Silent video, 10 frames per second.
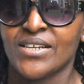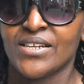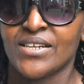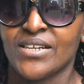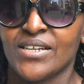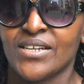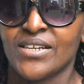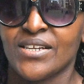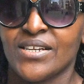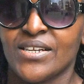
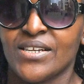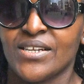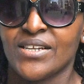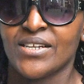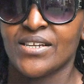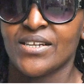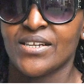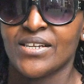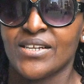Nobody speaks.